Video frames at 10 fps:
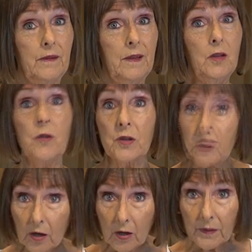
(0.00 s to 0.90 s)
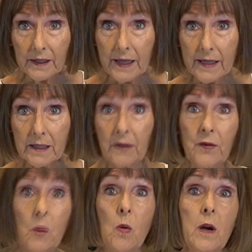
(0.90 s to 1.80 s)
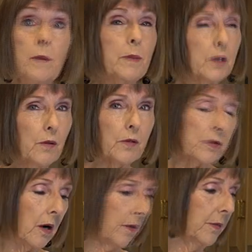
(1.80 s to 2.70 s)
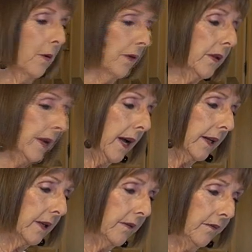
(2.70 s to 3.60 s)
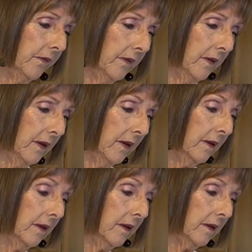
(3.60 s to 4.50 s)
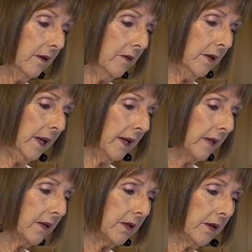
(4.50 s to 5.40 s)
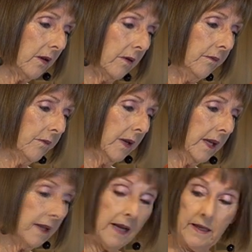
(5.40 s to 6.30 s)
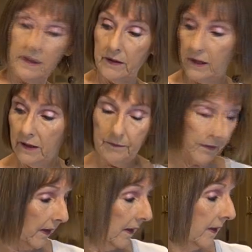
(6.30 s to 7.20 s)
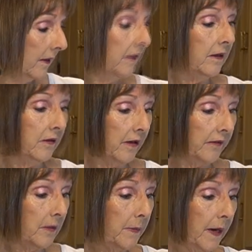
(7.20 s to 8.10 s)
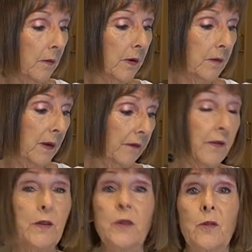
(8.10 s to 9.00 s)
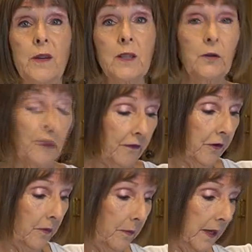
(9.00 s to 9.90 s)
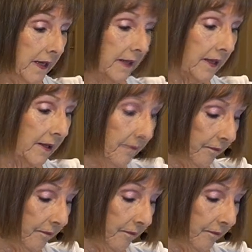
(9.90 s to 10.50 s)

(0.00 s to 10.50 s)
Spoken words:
You can start with less if you want, but don't start with more than that. Okay, so we'll get that in there. You have to bear with me for the noise for a few minutes.